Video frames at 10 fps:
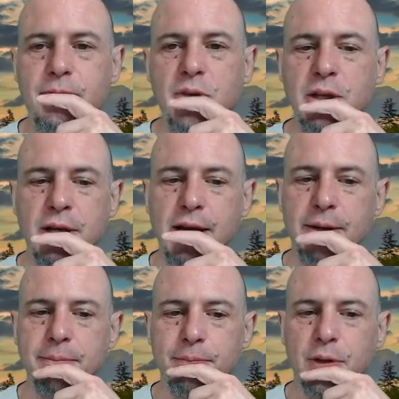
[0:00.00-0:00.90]
Okay.
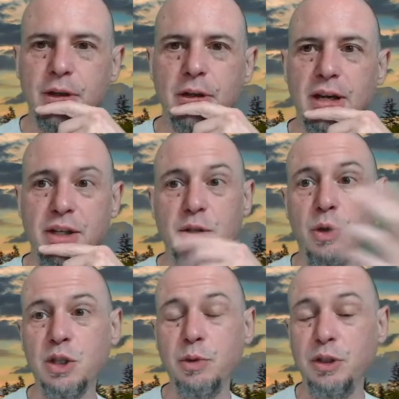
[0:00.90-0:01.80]
And so what
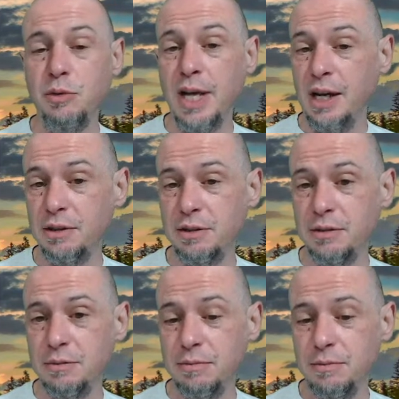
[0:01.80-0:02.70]
should we do next?
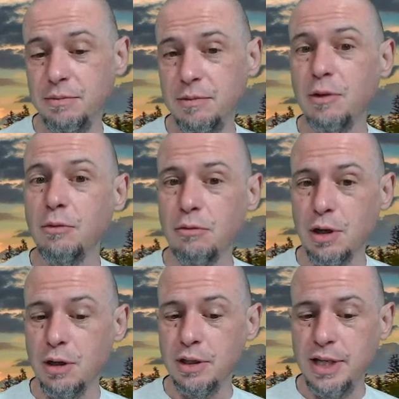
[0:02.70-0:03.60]

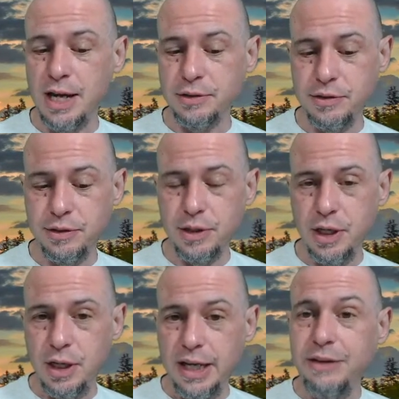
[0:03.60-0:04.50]
All the tests.
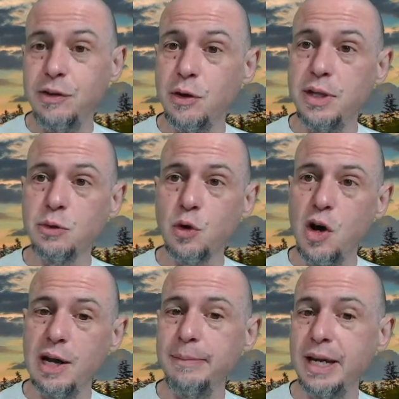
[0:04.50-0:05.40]
Even though these were
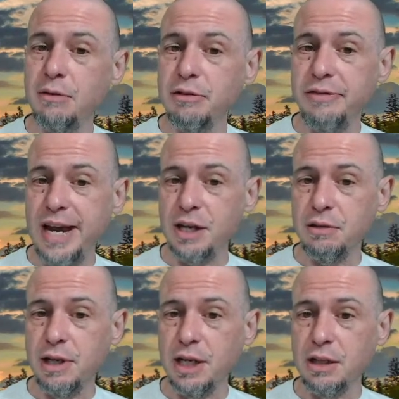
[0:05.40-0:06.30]
automated
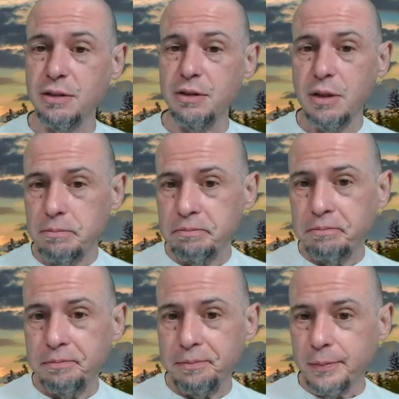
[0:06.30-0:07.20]
refactorings,
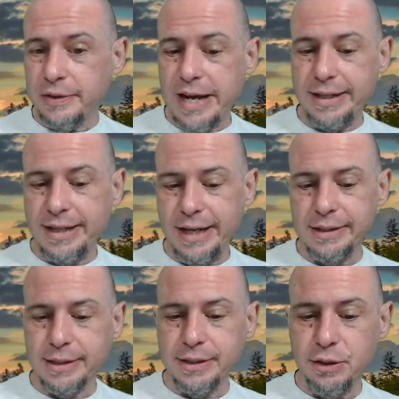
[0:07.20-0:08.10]
we got tests,
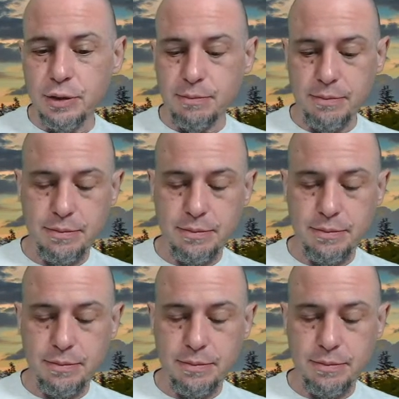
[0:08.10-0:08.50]
let's use them.